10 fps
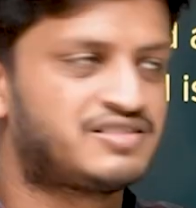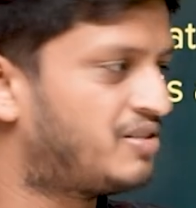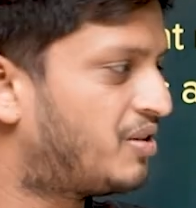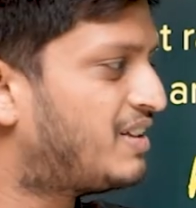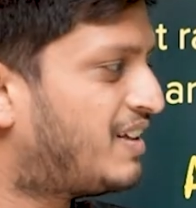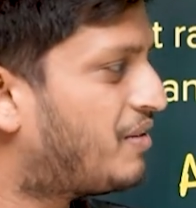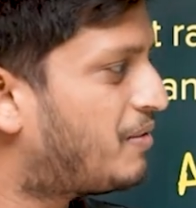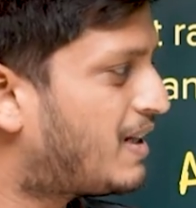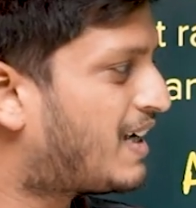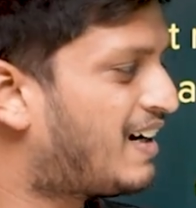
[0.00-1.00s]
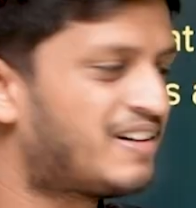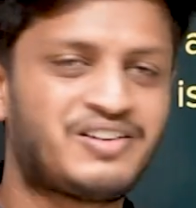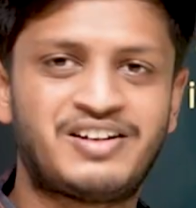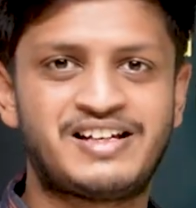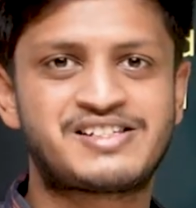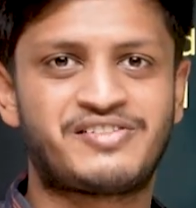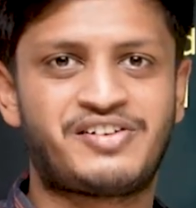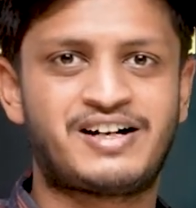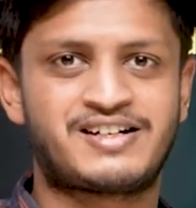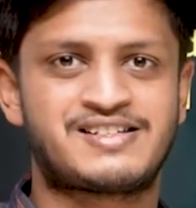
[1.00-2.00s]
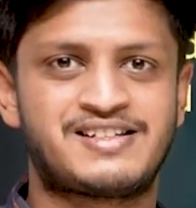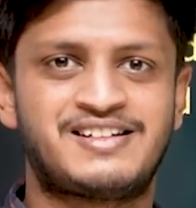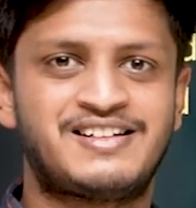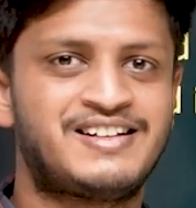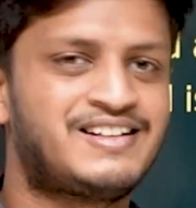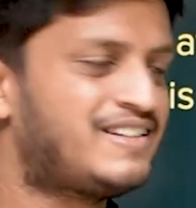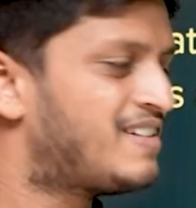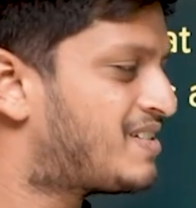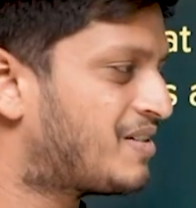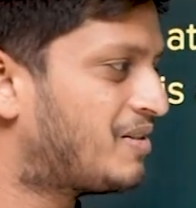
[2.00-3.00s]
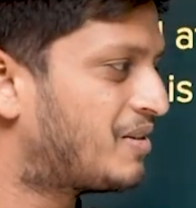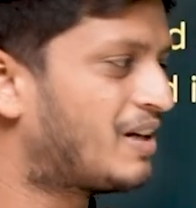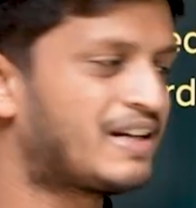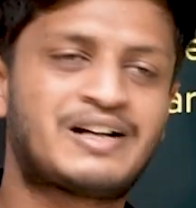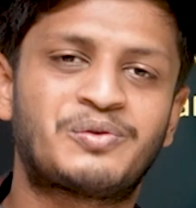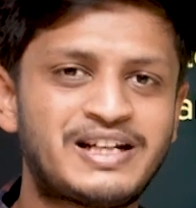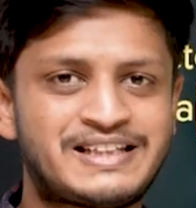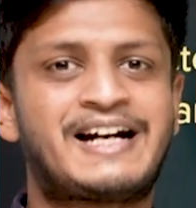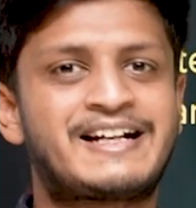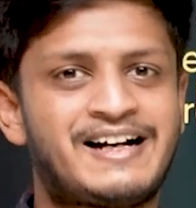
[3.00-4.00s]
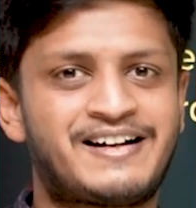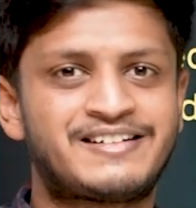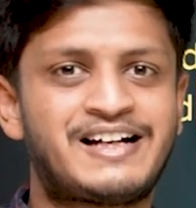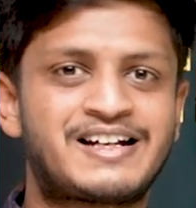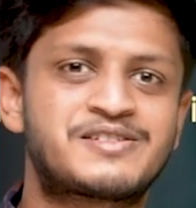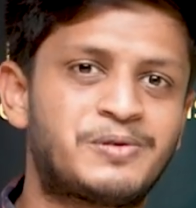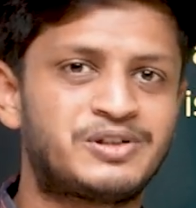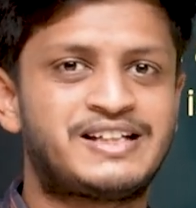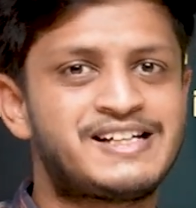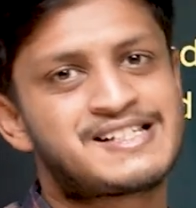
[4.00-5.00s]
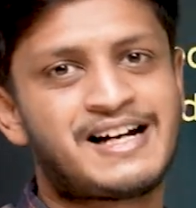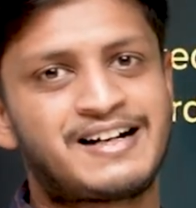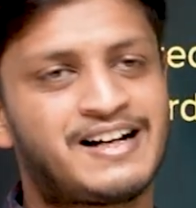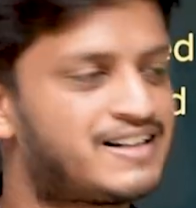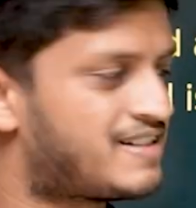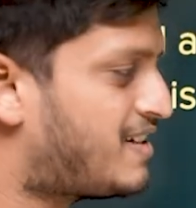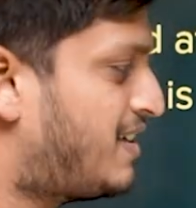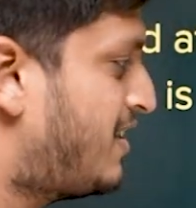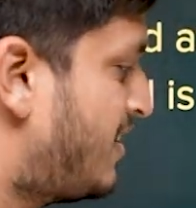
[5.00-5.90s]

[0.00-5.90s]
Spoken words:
Okay, there will be a card called ace of hearts. So you can get only that card that is both ace and hearts.